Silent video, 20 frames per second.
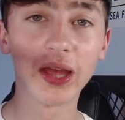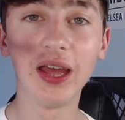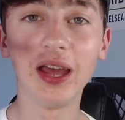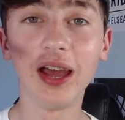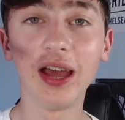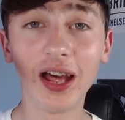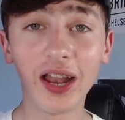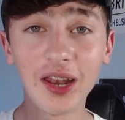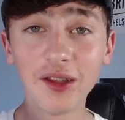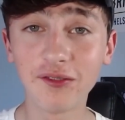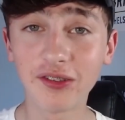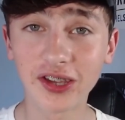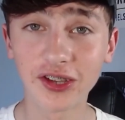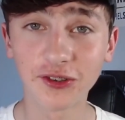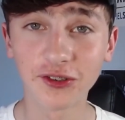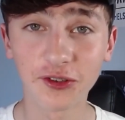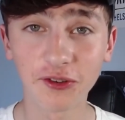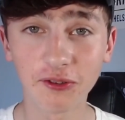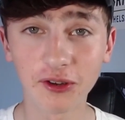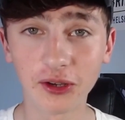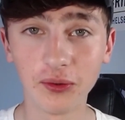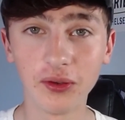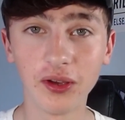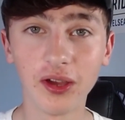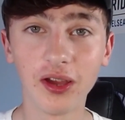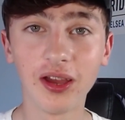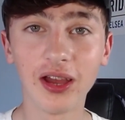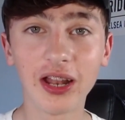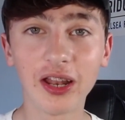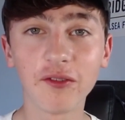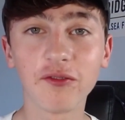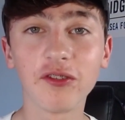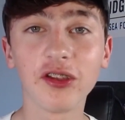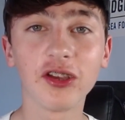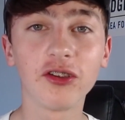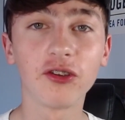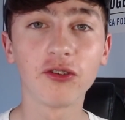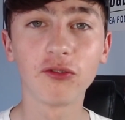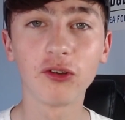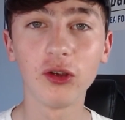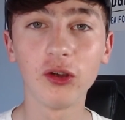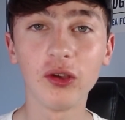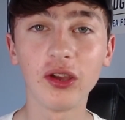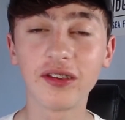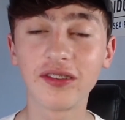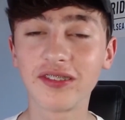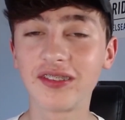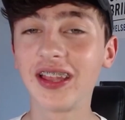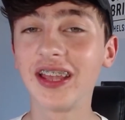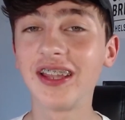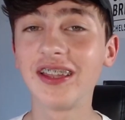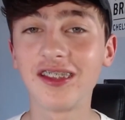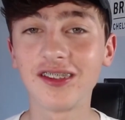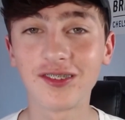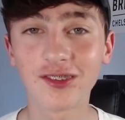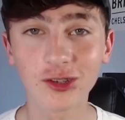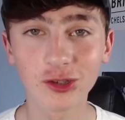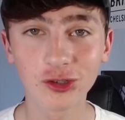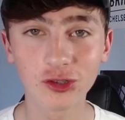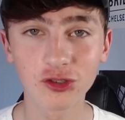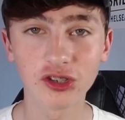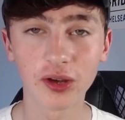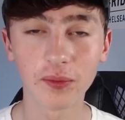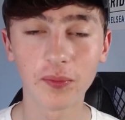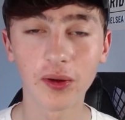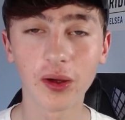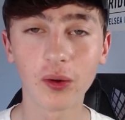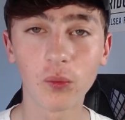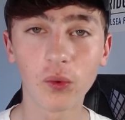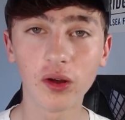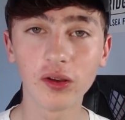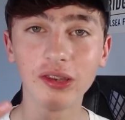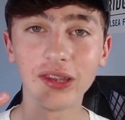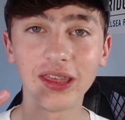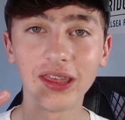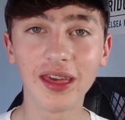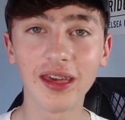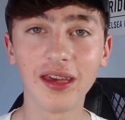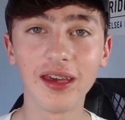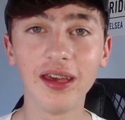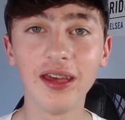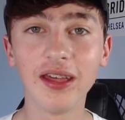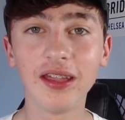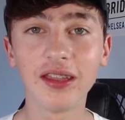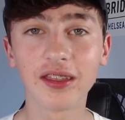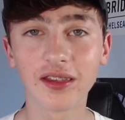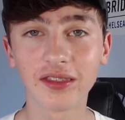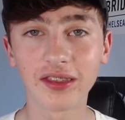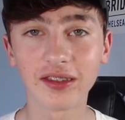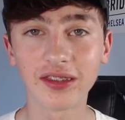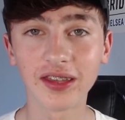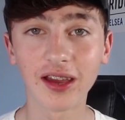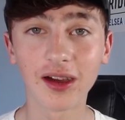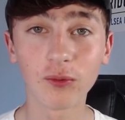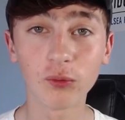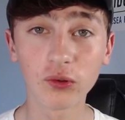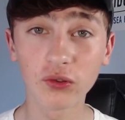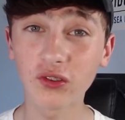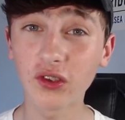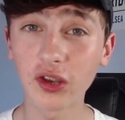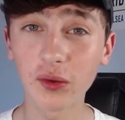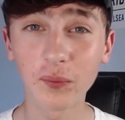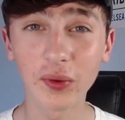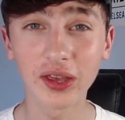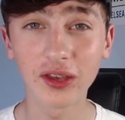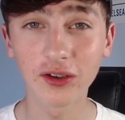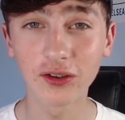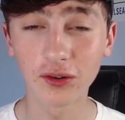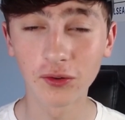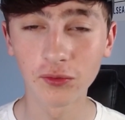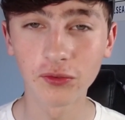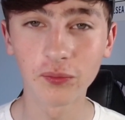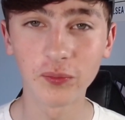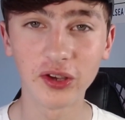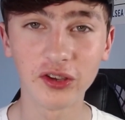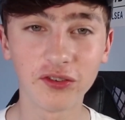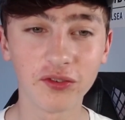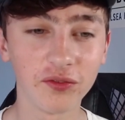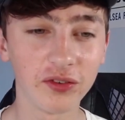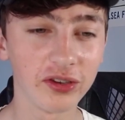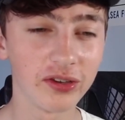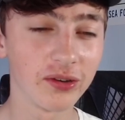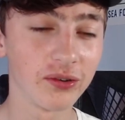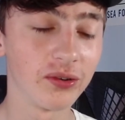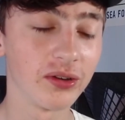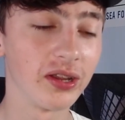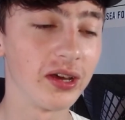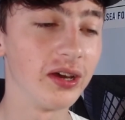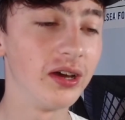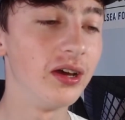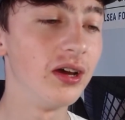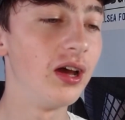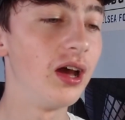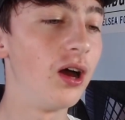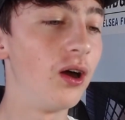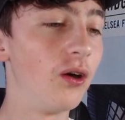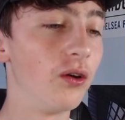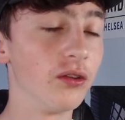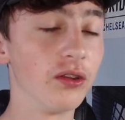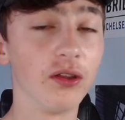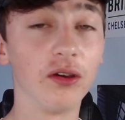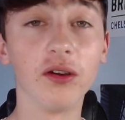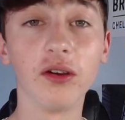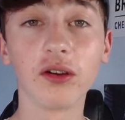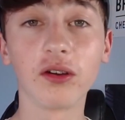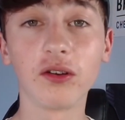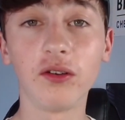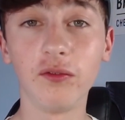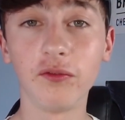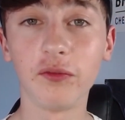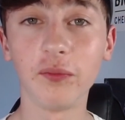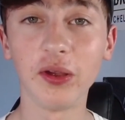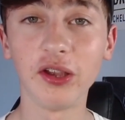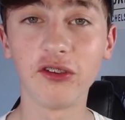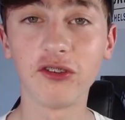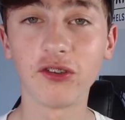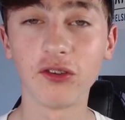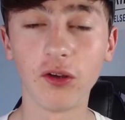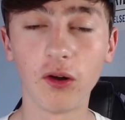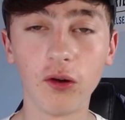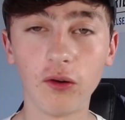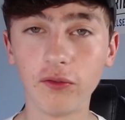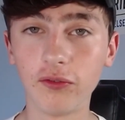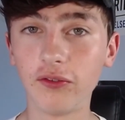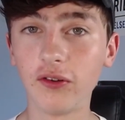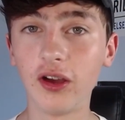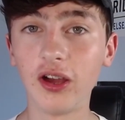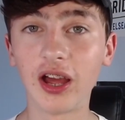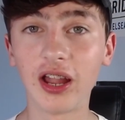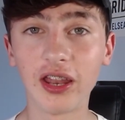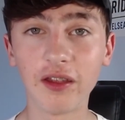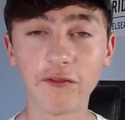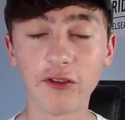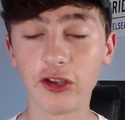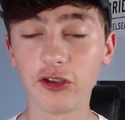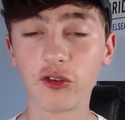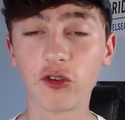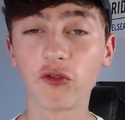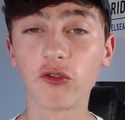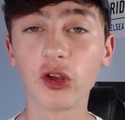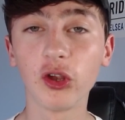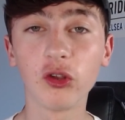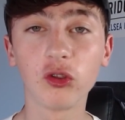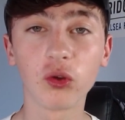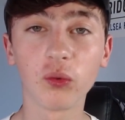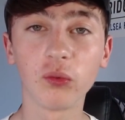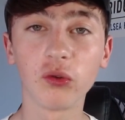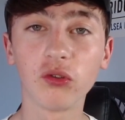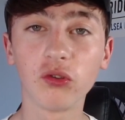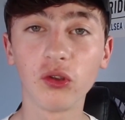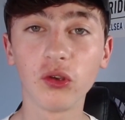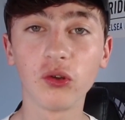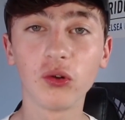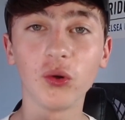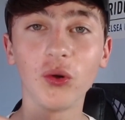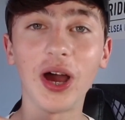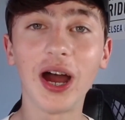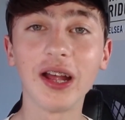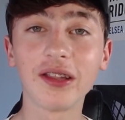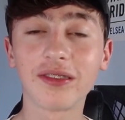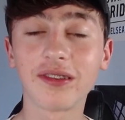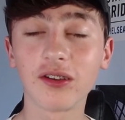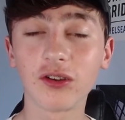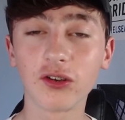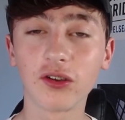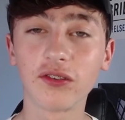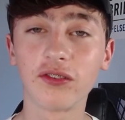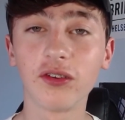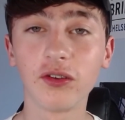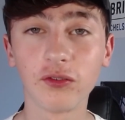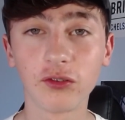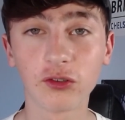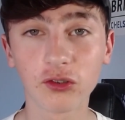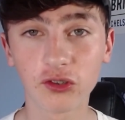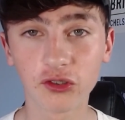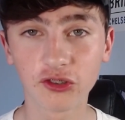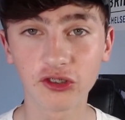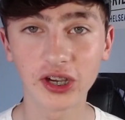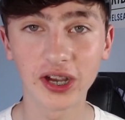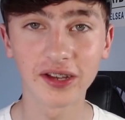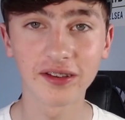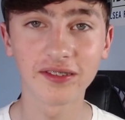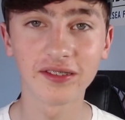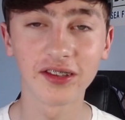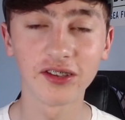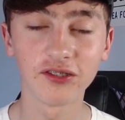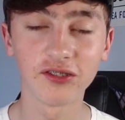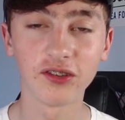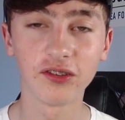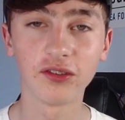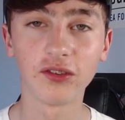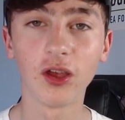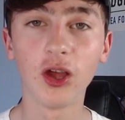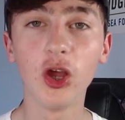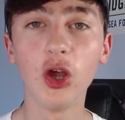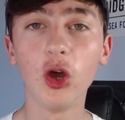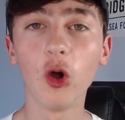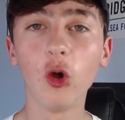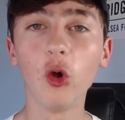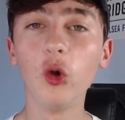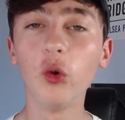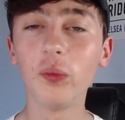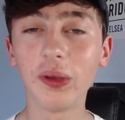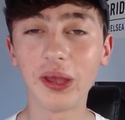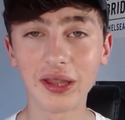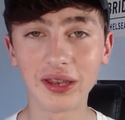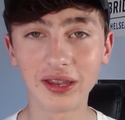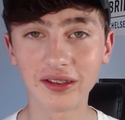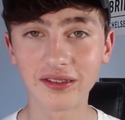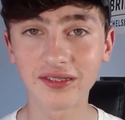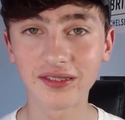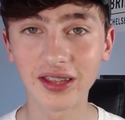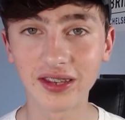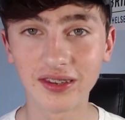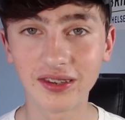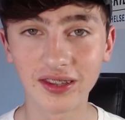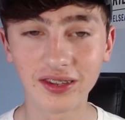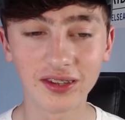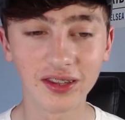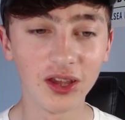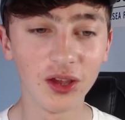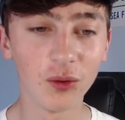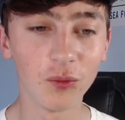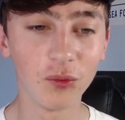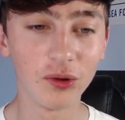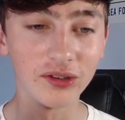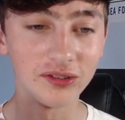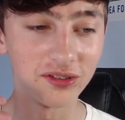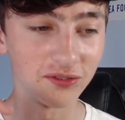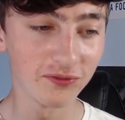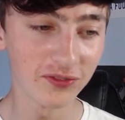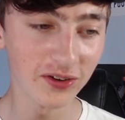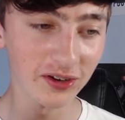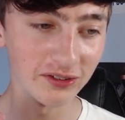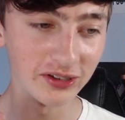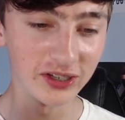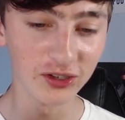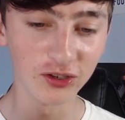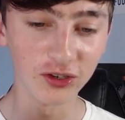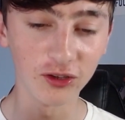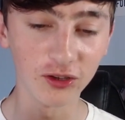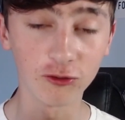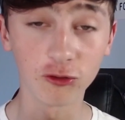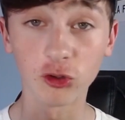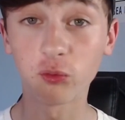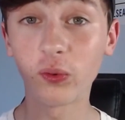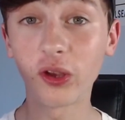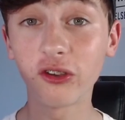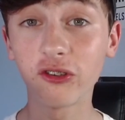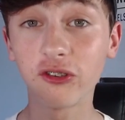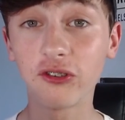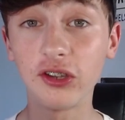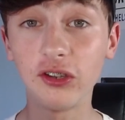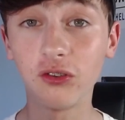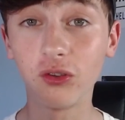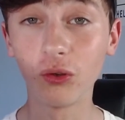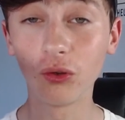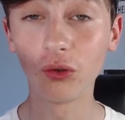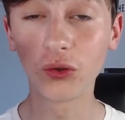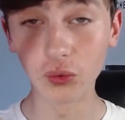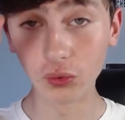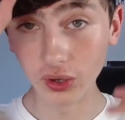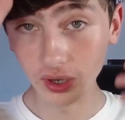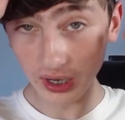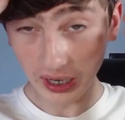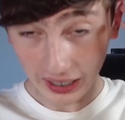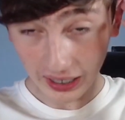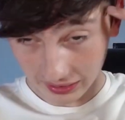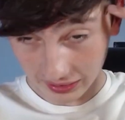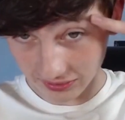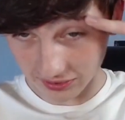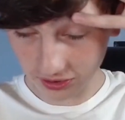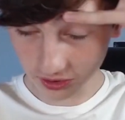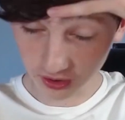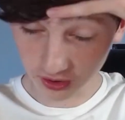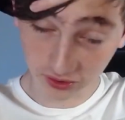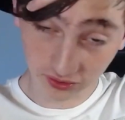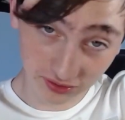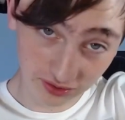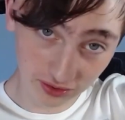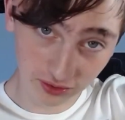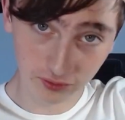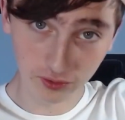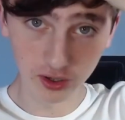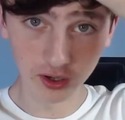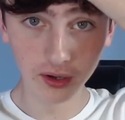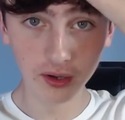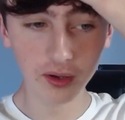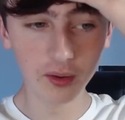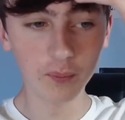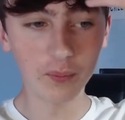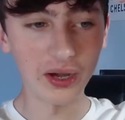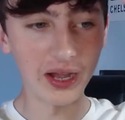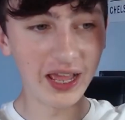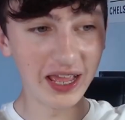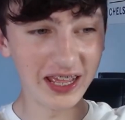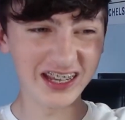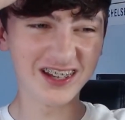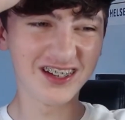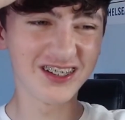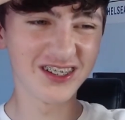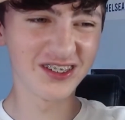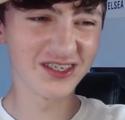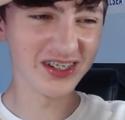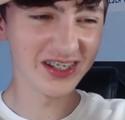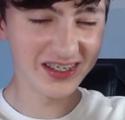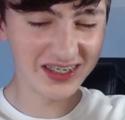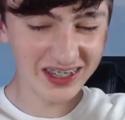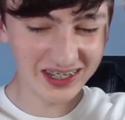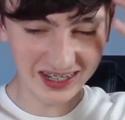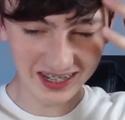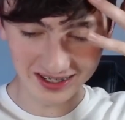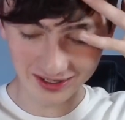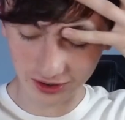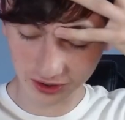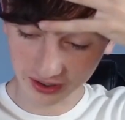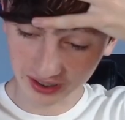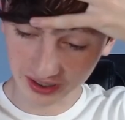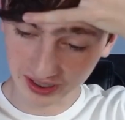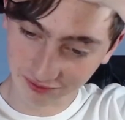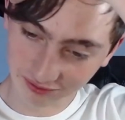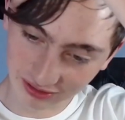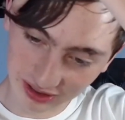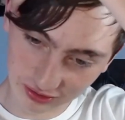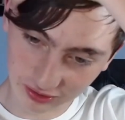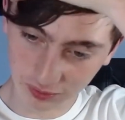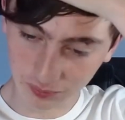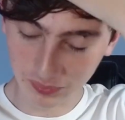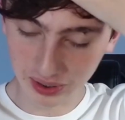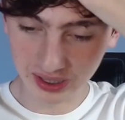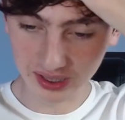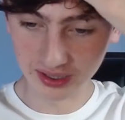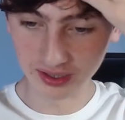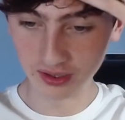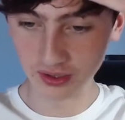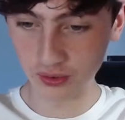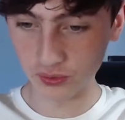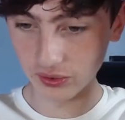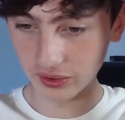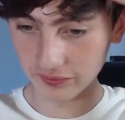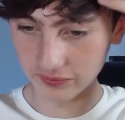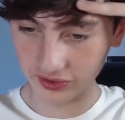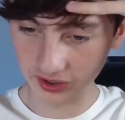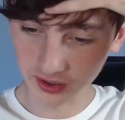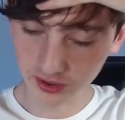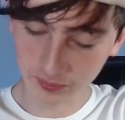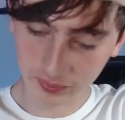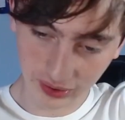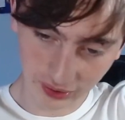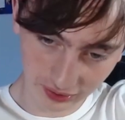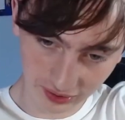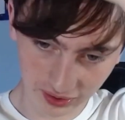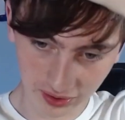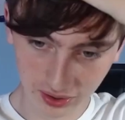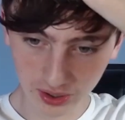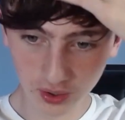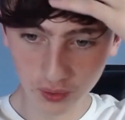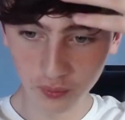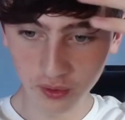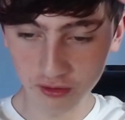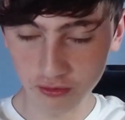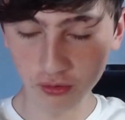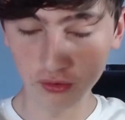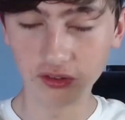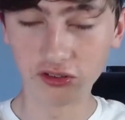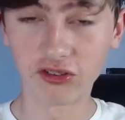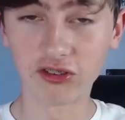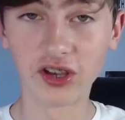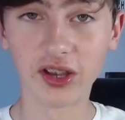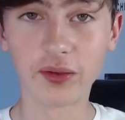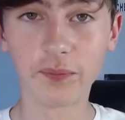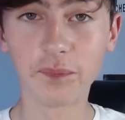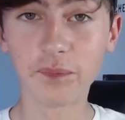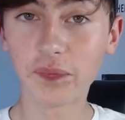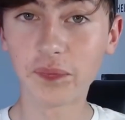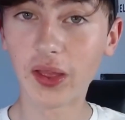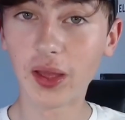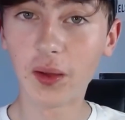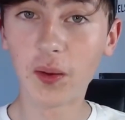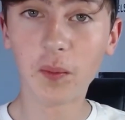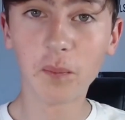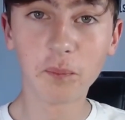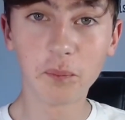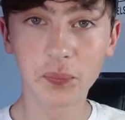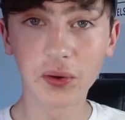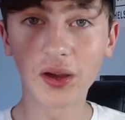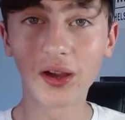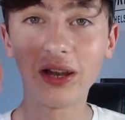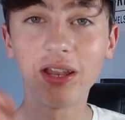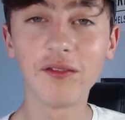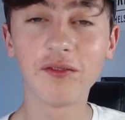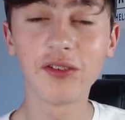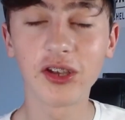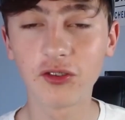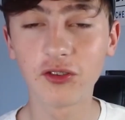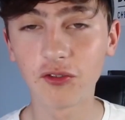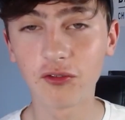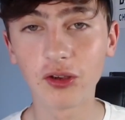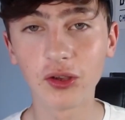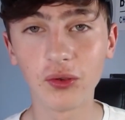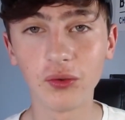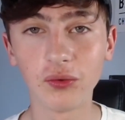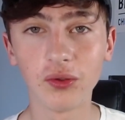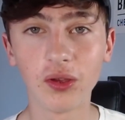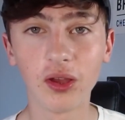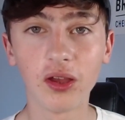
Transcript: Olivier Giroud extended his contract by 1 year the other day. I was going to make a confirmation video on it, on the confirmation of Olivier Giroud, Thomas Tuchel and Thiago Silva's contract extensions all being extended, which is very good news, especially Tuchel and Thiago Silva. But it didn't end up getting around to making a quick video about it, which was a shame. But Olivier Giroud,